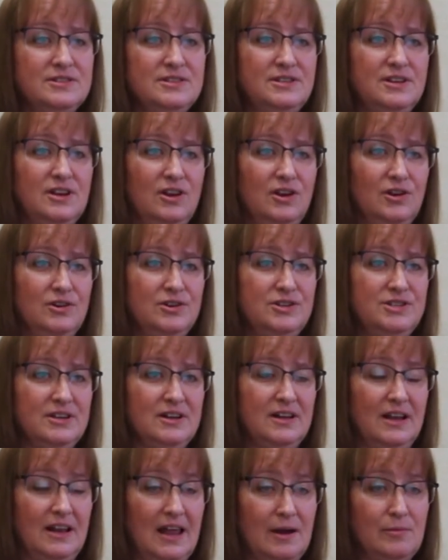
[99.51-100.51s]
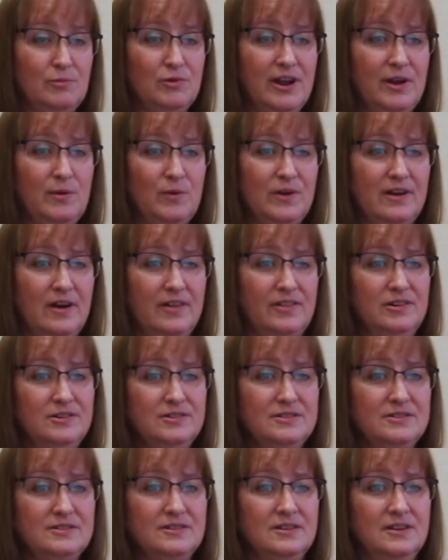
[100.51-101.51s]
to learn to collaborate with
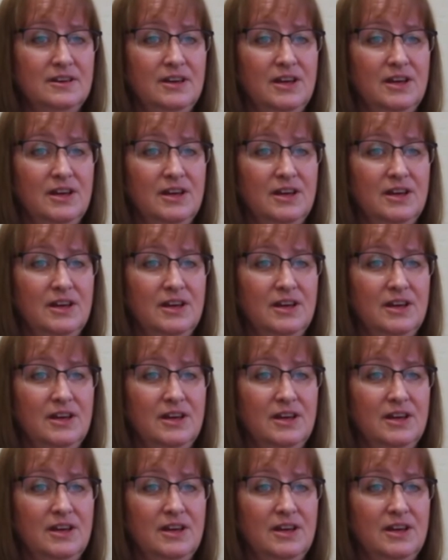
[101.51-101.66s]
others